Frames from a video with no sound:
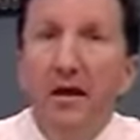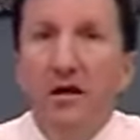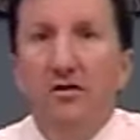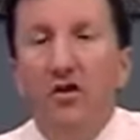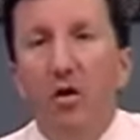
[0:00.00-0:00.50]

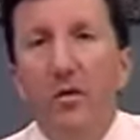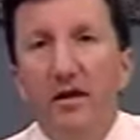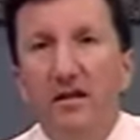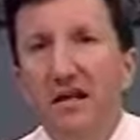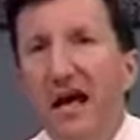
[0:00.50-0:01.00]
So we
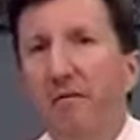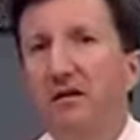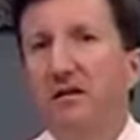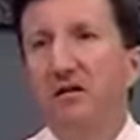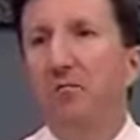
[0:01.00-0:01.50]

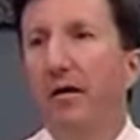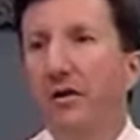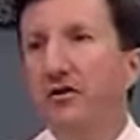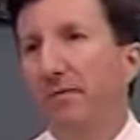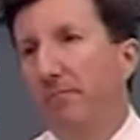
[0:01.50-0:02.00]
establish this
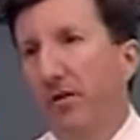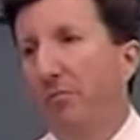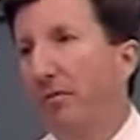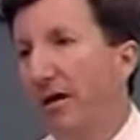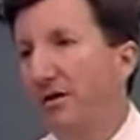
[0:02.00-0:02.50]
budget. The
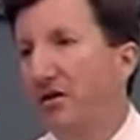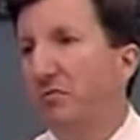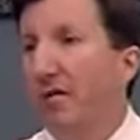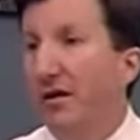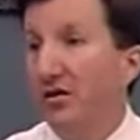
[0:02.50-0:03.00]
budget is
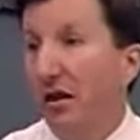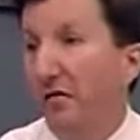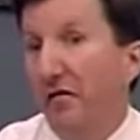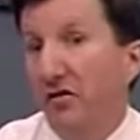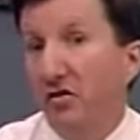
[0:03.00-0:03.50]
based on a
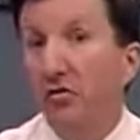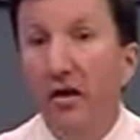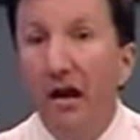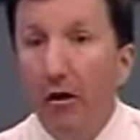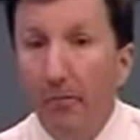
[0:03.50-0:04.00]
fiscal
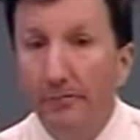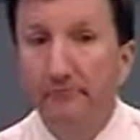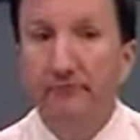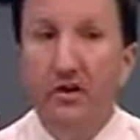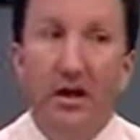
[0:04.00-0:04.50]
year.
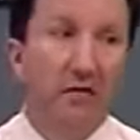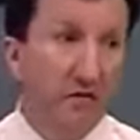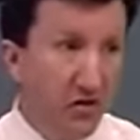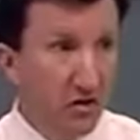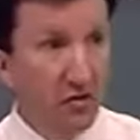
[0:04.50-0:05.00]
Okay, a
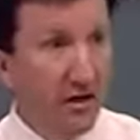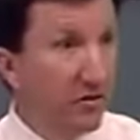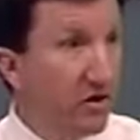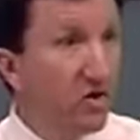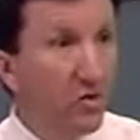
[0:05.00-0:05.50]
fiscal year
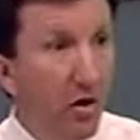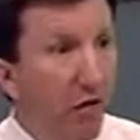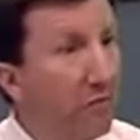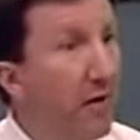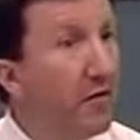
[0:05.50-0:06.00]
is a
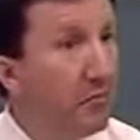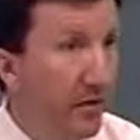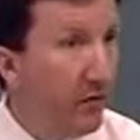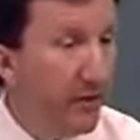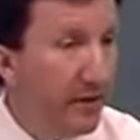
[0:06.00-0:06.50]
12-month
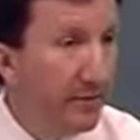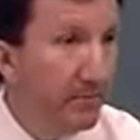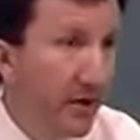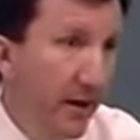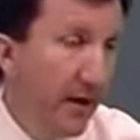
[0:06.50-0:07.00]
period.
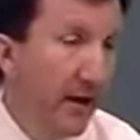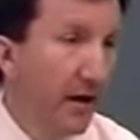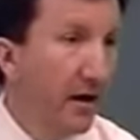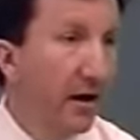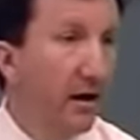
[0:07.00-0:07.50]

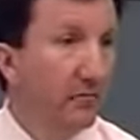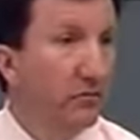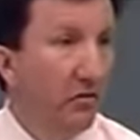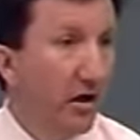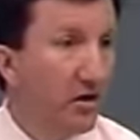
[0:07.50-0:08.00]
A
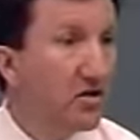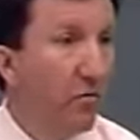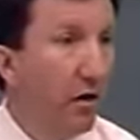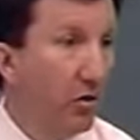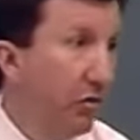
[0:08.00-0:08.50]
lot of
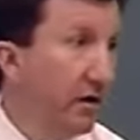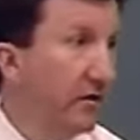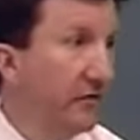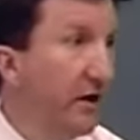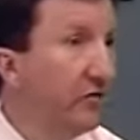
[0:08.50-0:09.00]
smaller
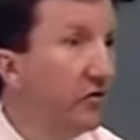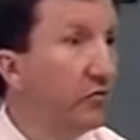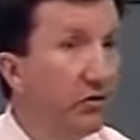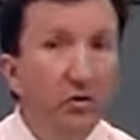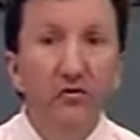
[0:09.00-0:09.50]
organizations
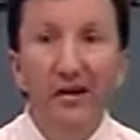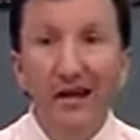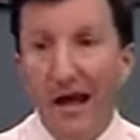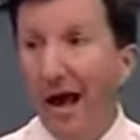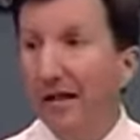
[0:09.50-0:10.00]
will use a
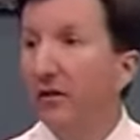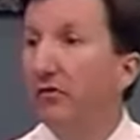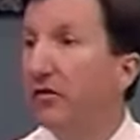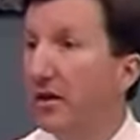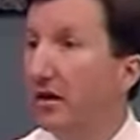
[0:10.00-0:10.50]

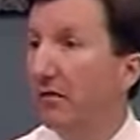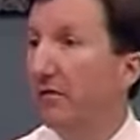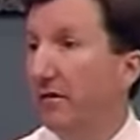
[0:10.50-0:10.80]
calendar year.